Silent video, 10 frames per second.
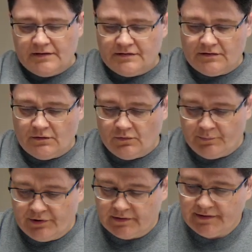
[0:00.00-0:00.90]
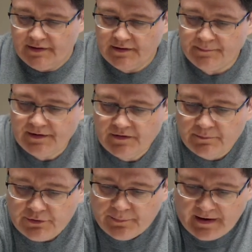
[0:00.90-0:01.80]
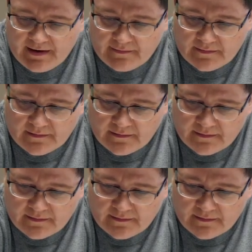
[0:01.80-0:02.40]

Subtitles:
So we'll put a little bit of blue paint